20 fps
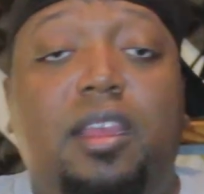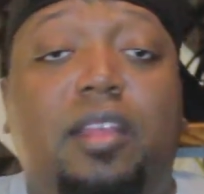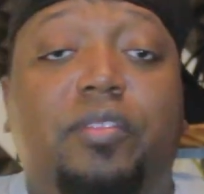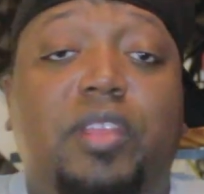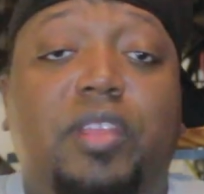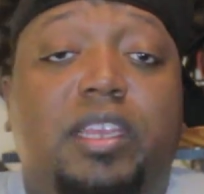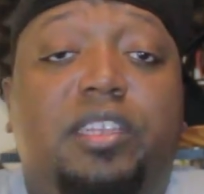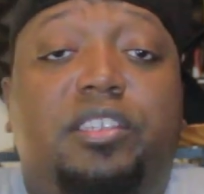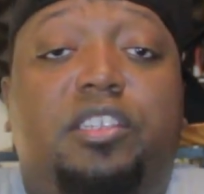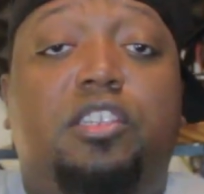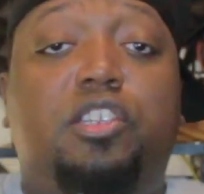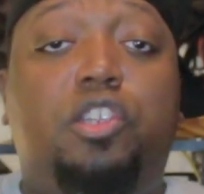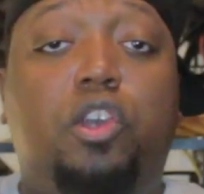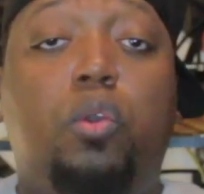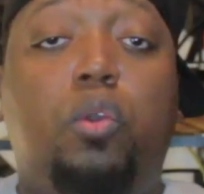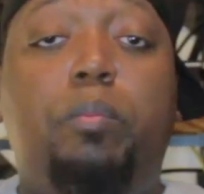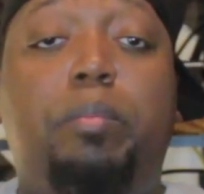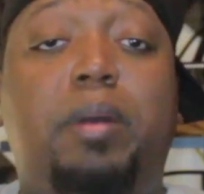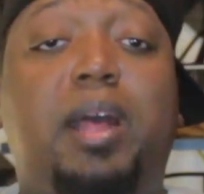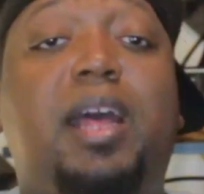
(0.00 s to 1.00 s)
I think it's a
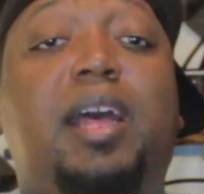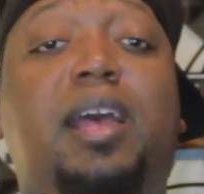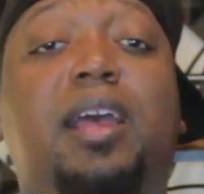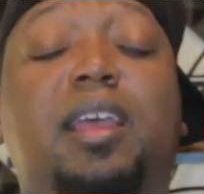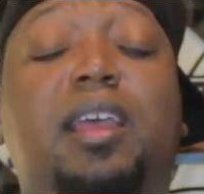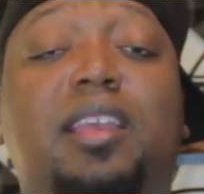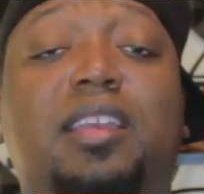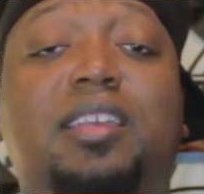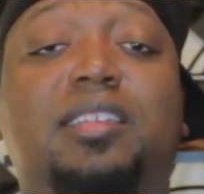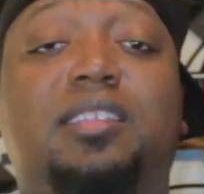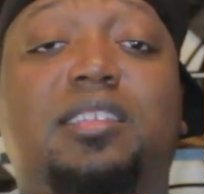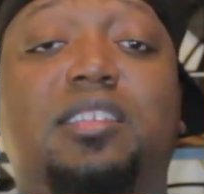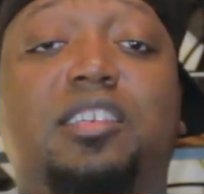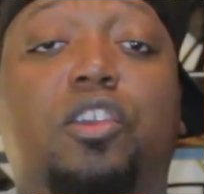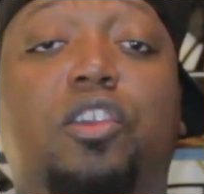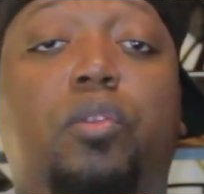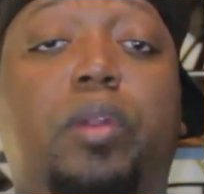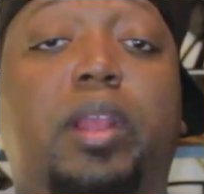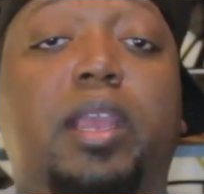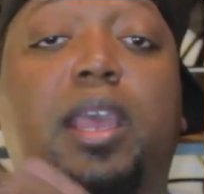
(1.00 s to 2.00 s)
dope buy. It's a
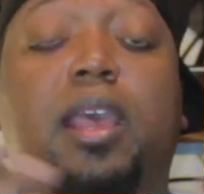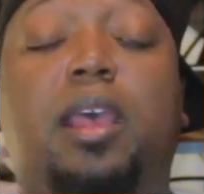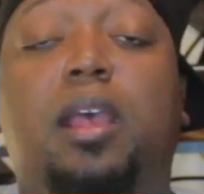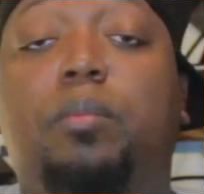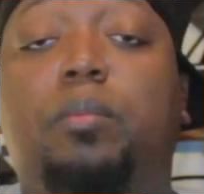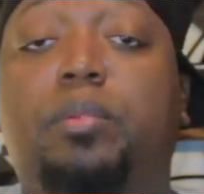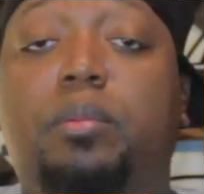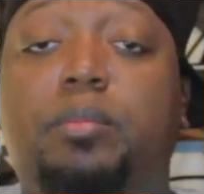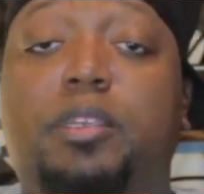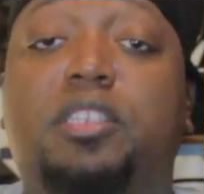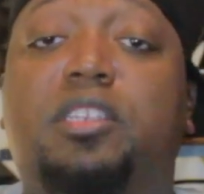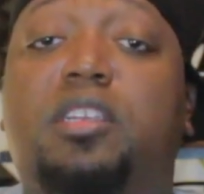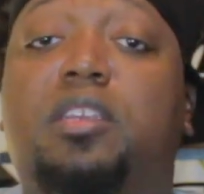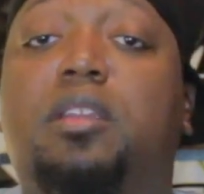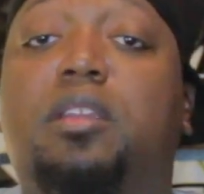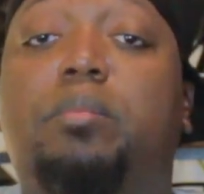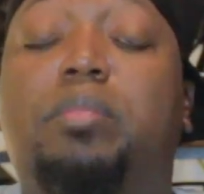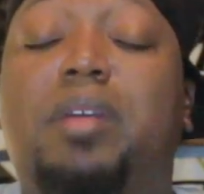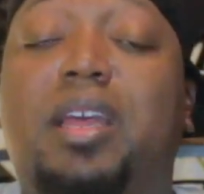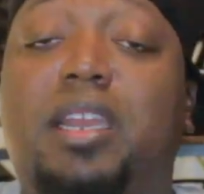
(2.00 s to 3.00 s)
great compliment to
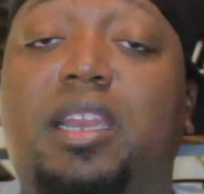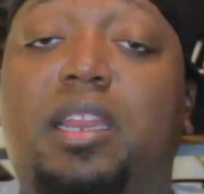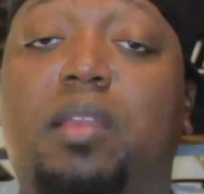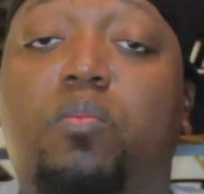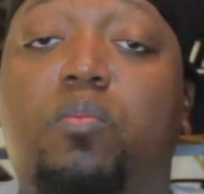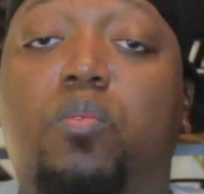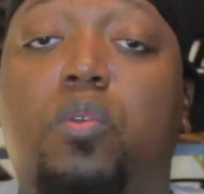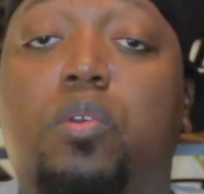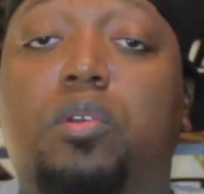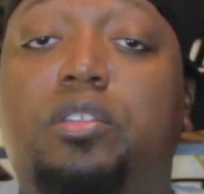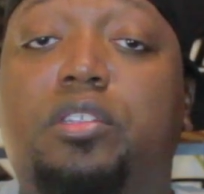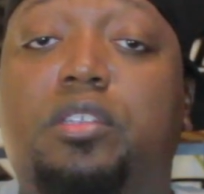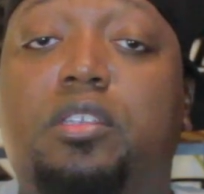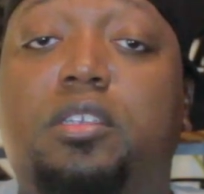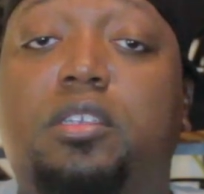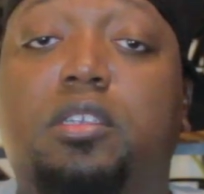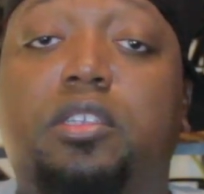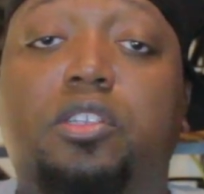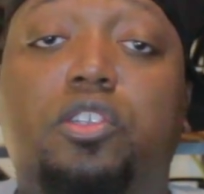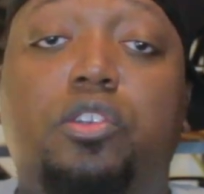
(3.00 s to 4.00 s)
anybody that wants
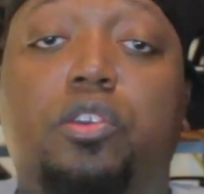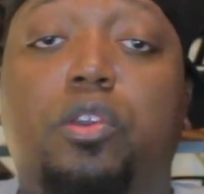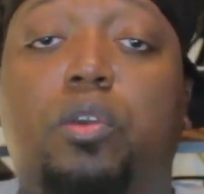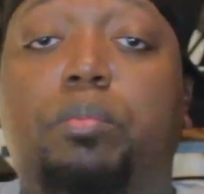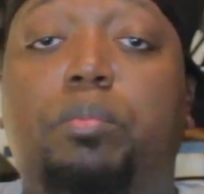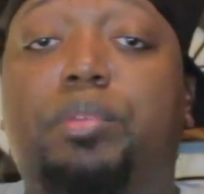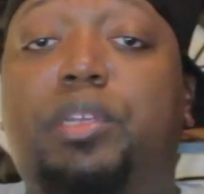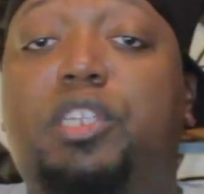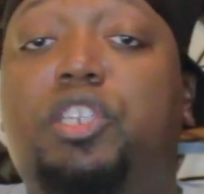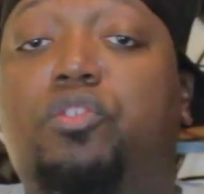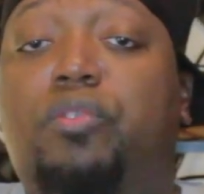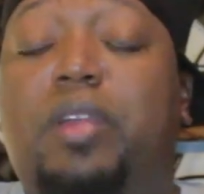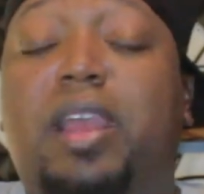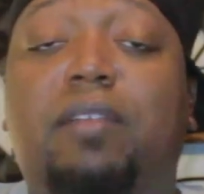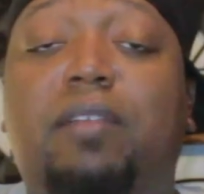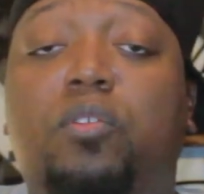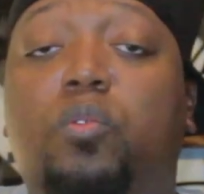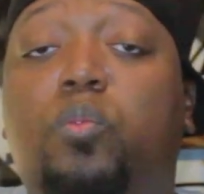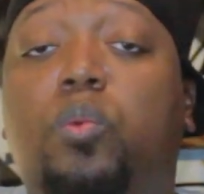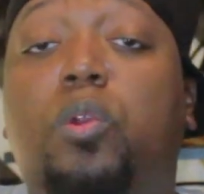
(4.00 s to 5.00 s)
to, be
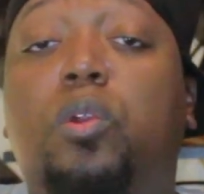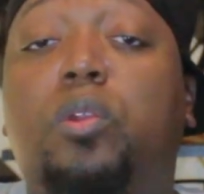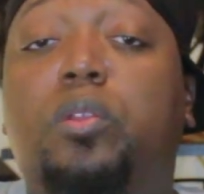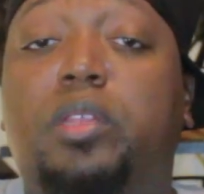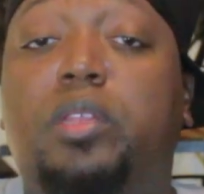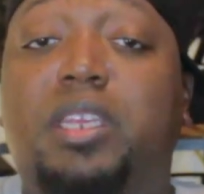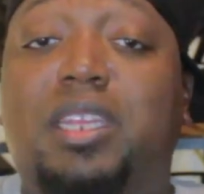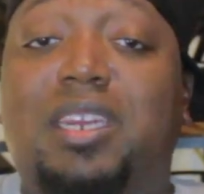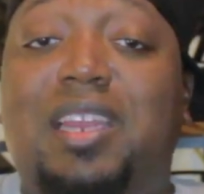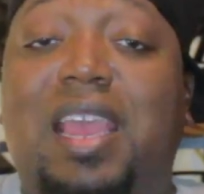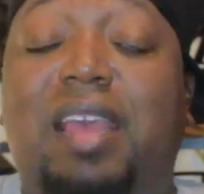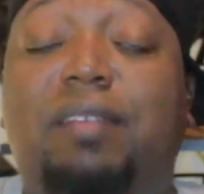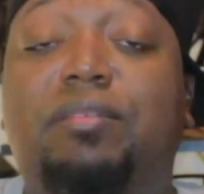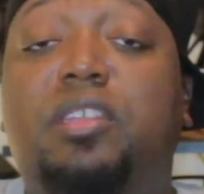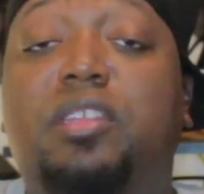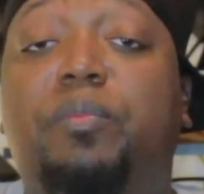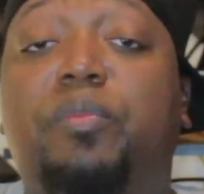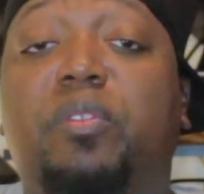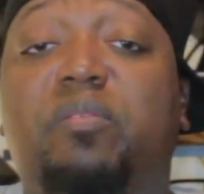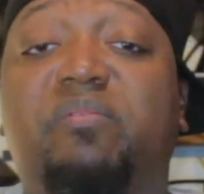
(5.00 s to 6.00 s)
travel worthy and have
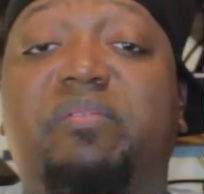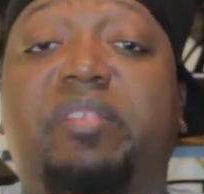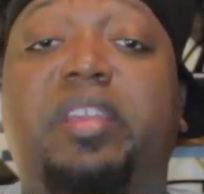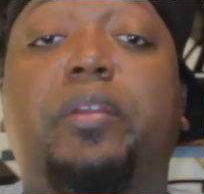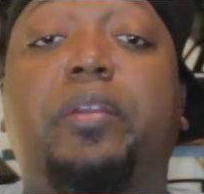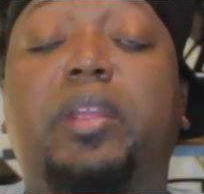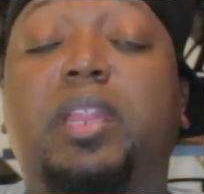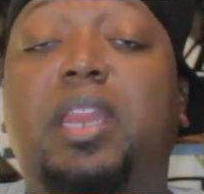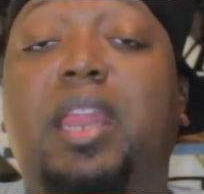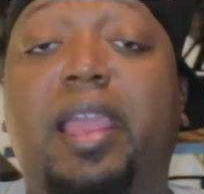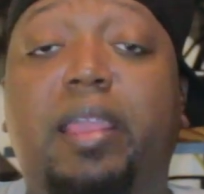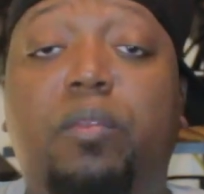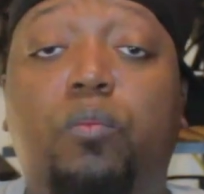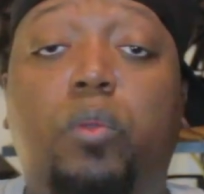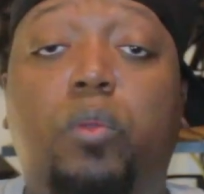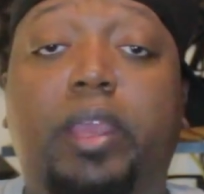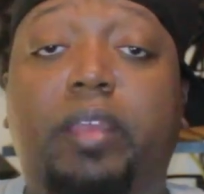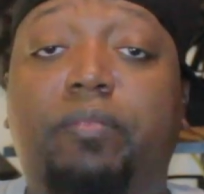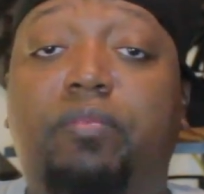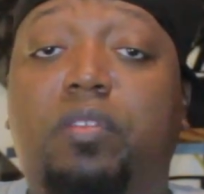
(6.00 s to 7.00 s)
something very
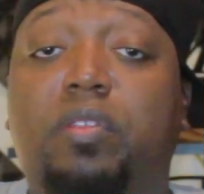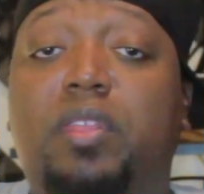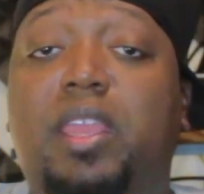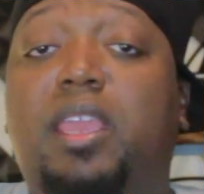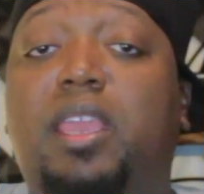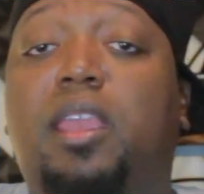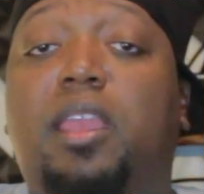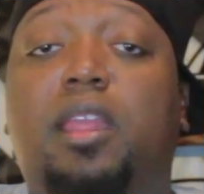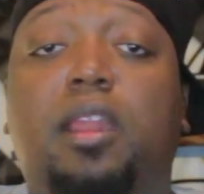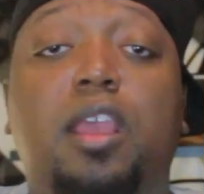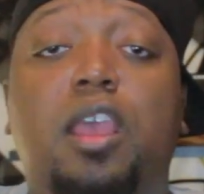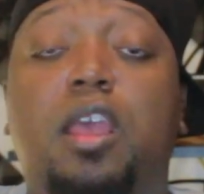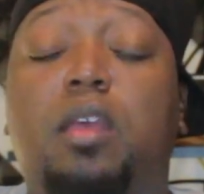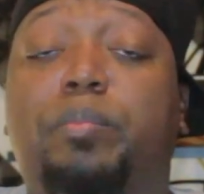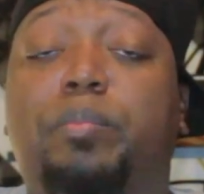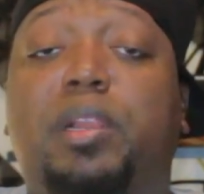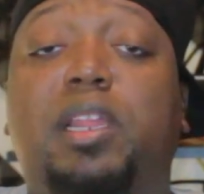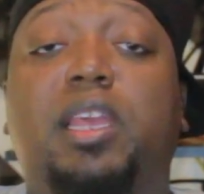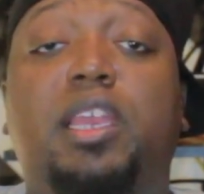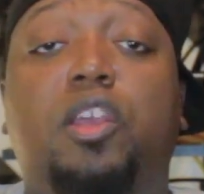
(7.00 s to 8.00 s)
lightweight that they can
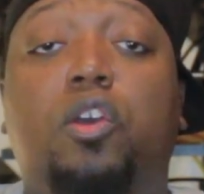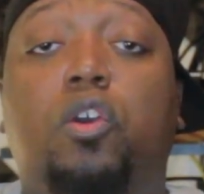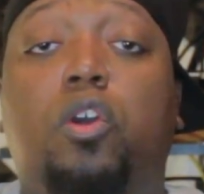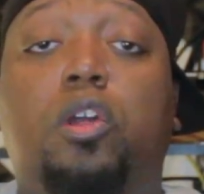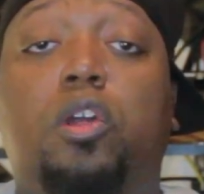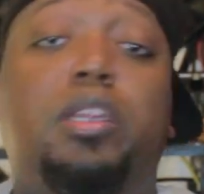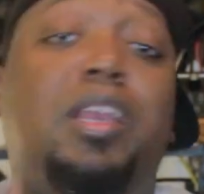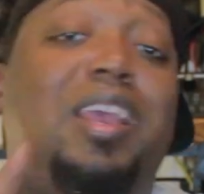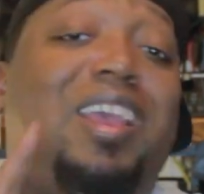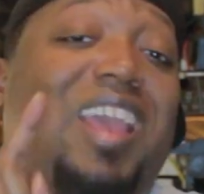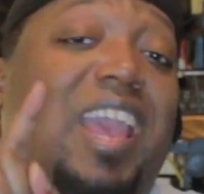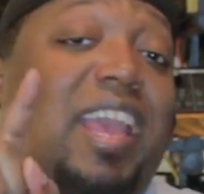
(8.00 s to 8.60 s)
play on.